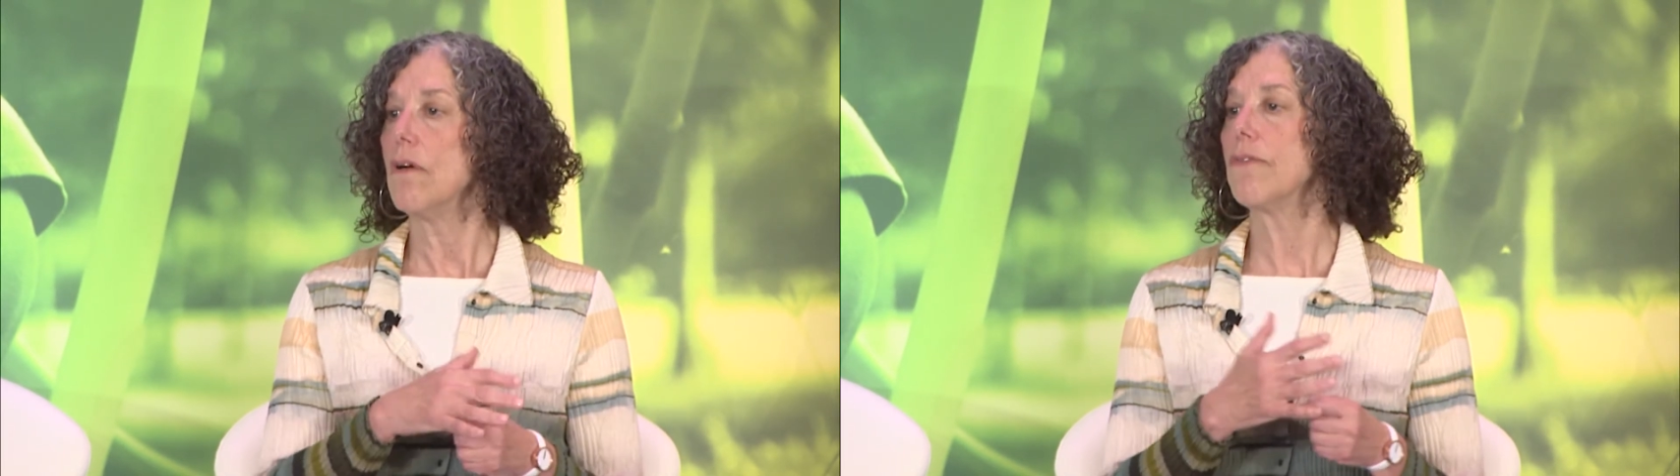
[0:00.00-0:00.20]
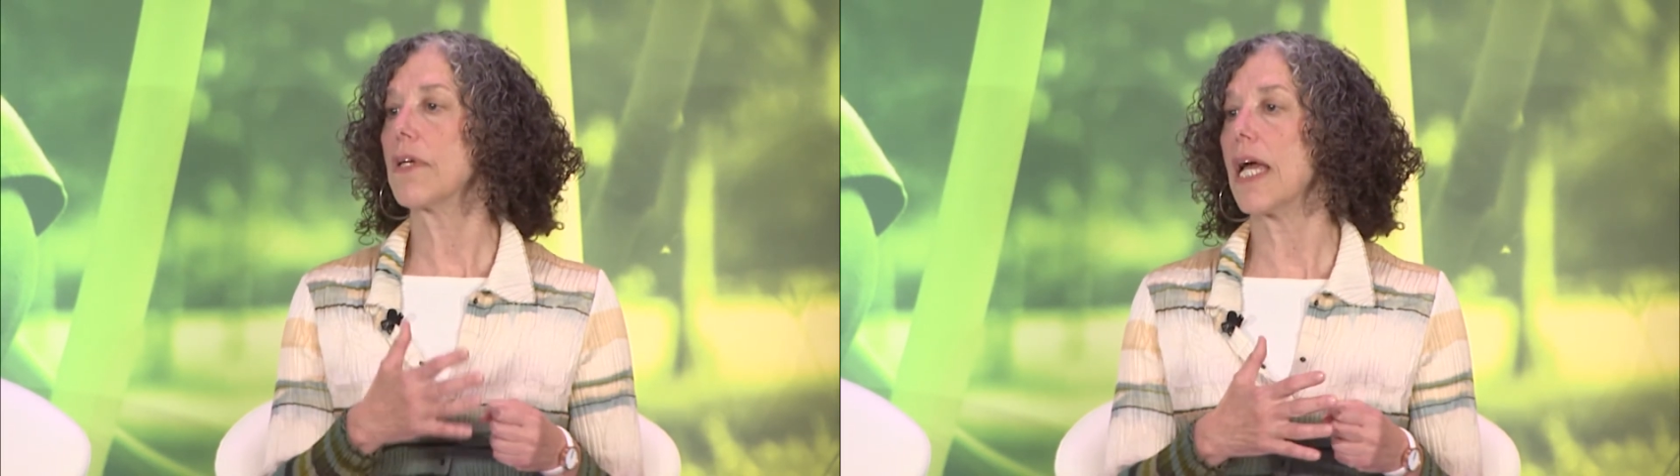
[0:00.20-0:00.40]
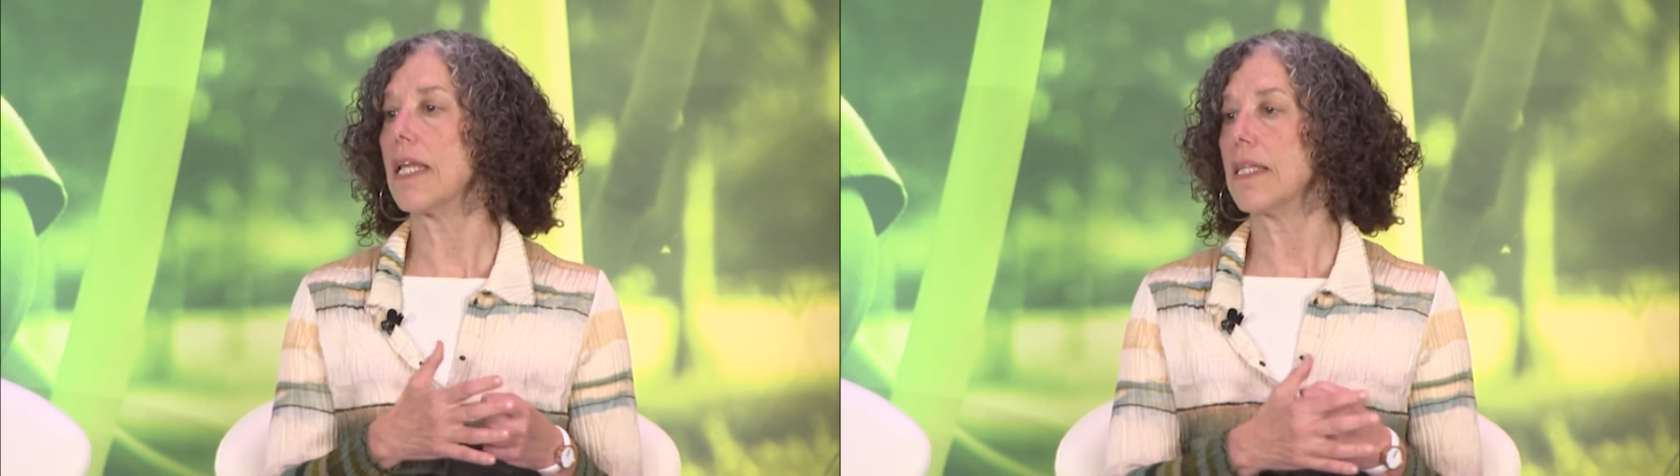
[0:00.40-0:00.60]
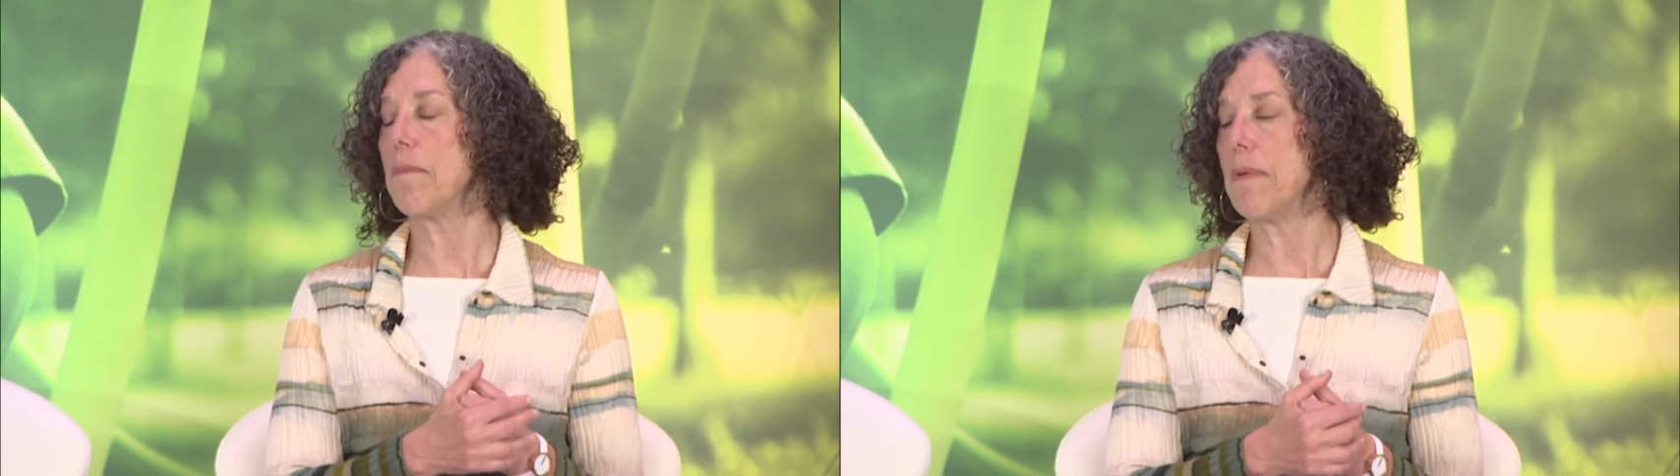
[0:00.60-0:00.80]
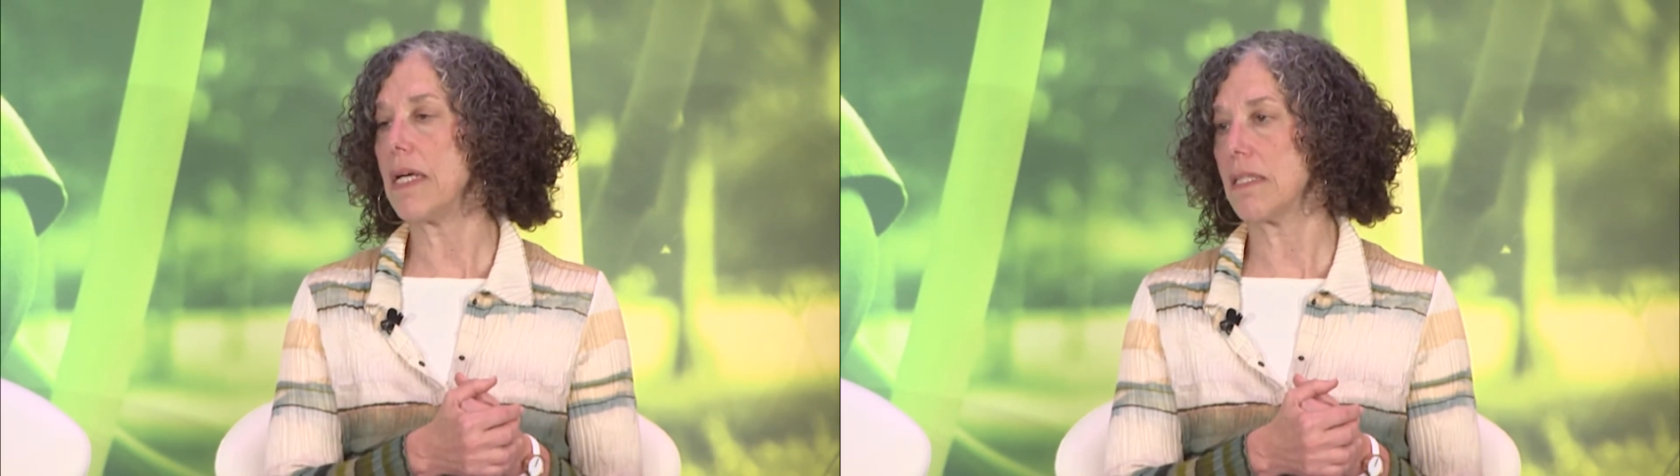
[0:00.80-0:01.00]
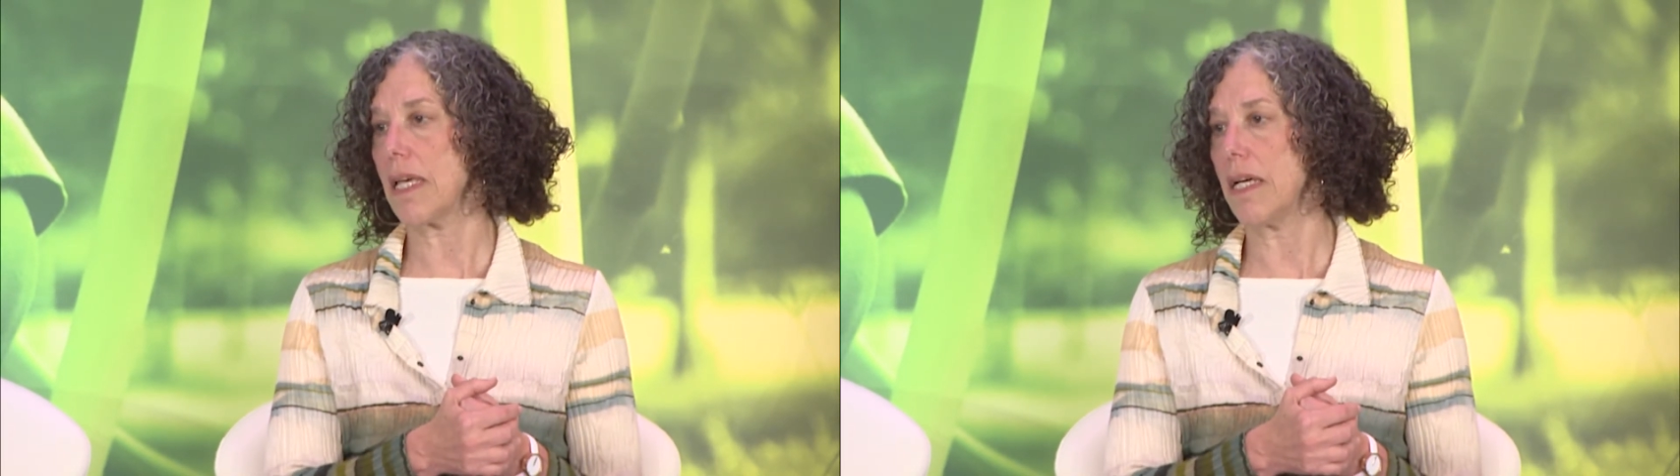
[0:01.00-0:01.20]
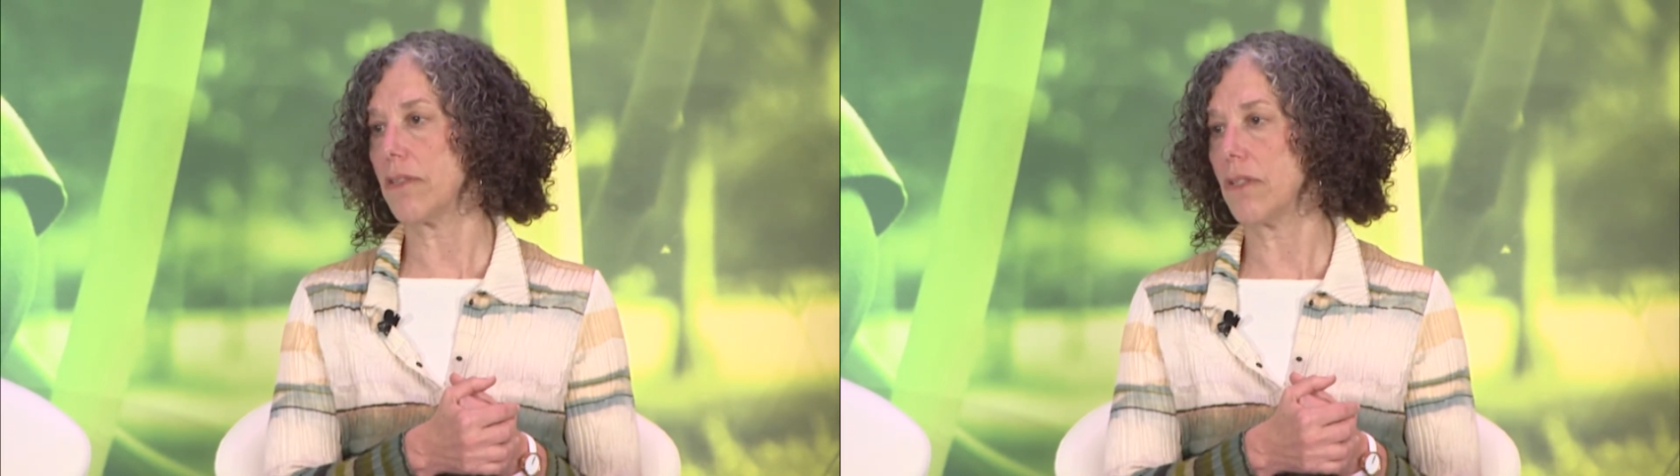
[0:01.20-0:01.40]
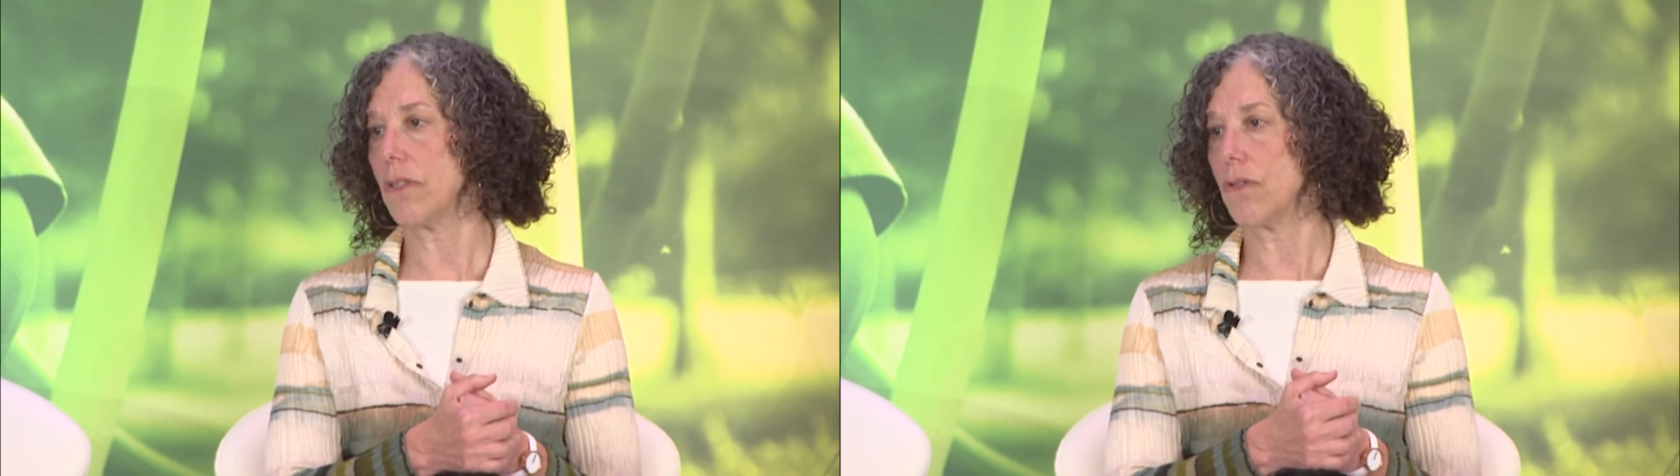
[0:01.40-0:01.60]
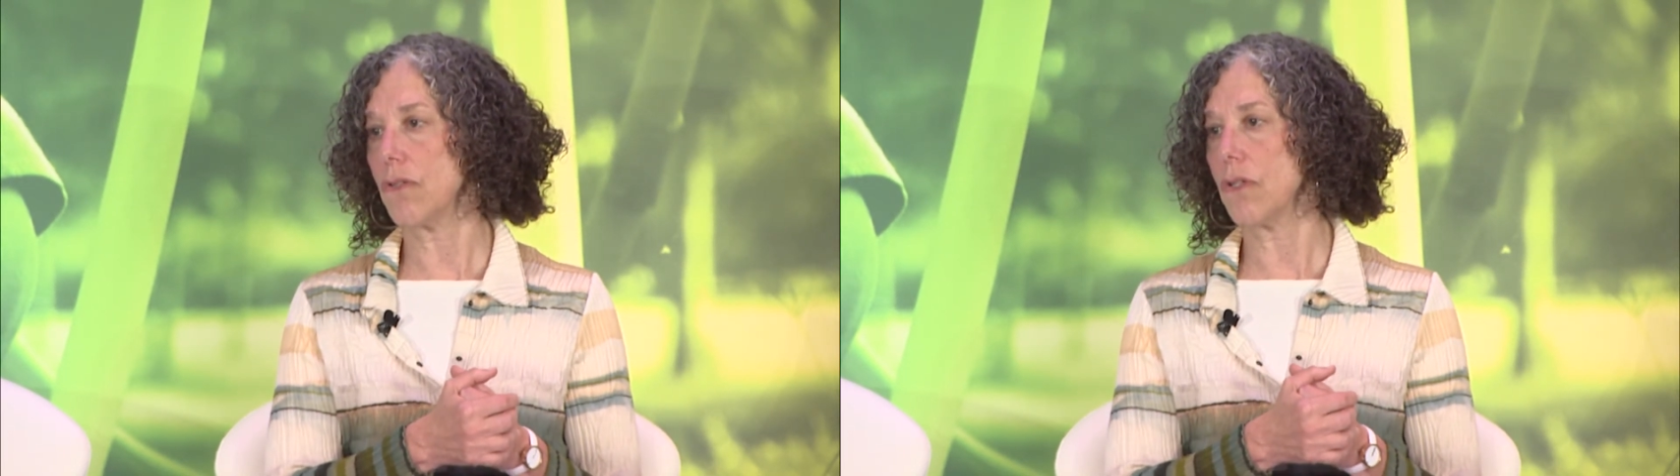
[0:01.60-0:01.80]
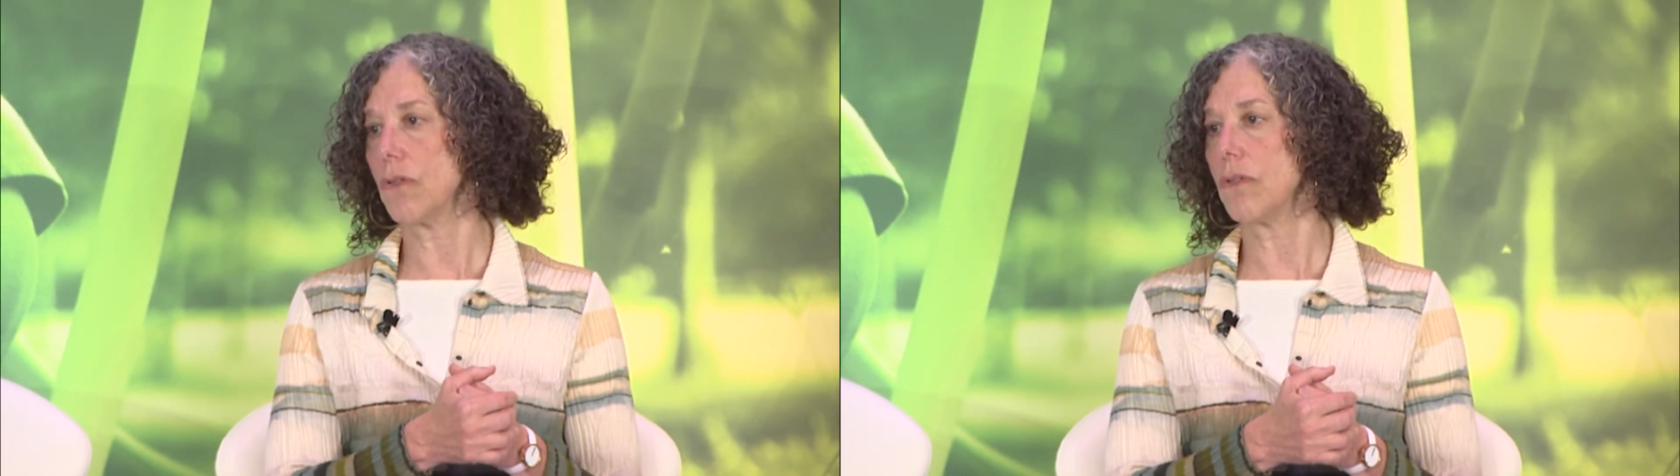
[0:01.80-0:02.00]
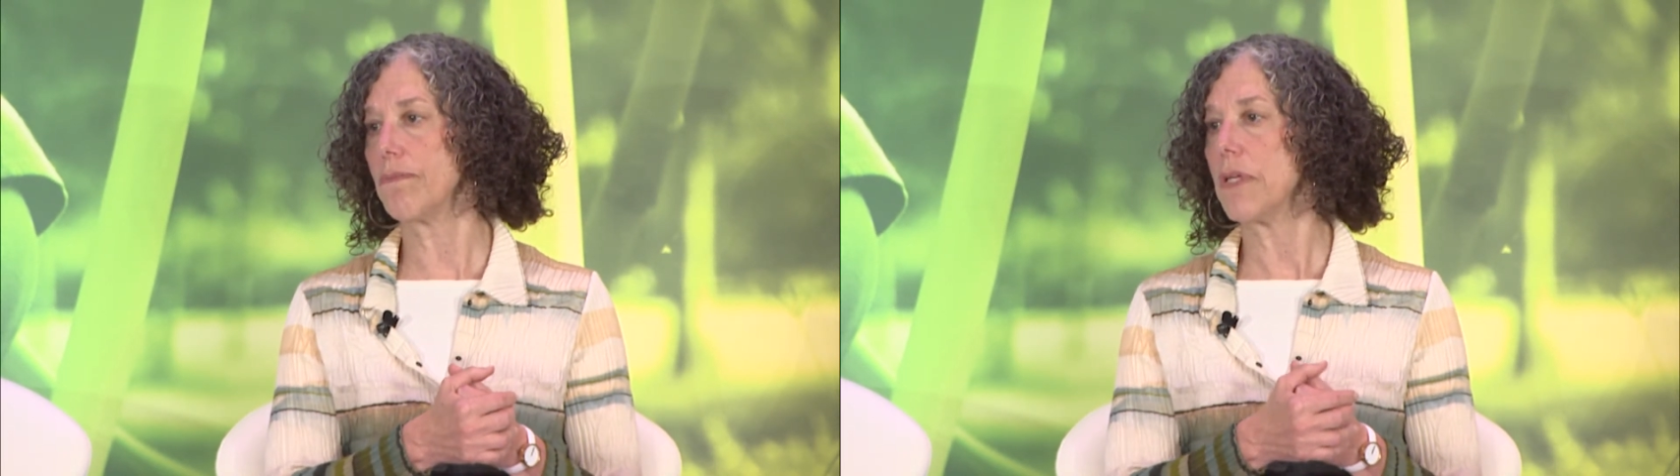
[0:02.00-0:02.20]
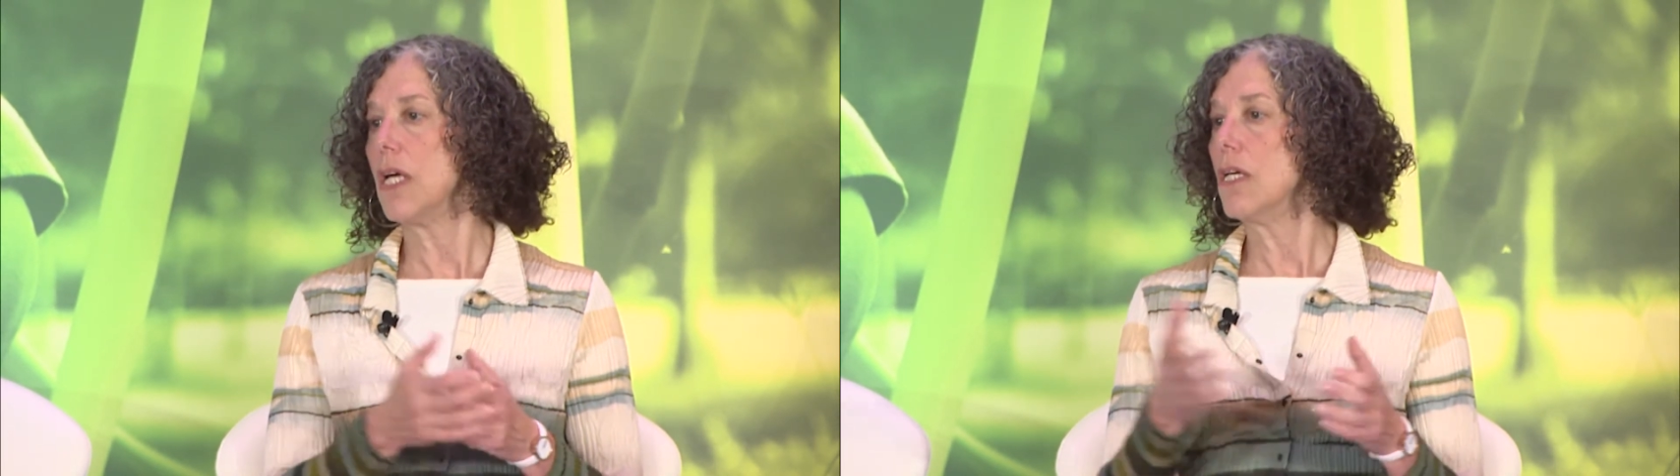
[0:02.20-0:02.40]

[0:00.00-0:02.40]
for getting the best care to those children.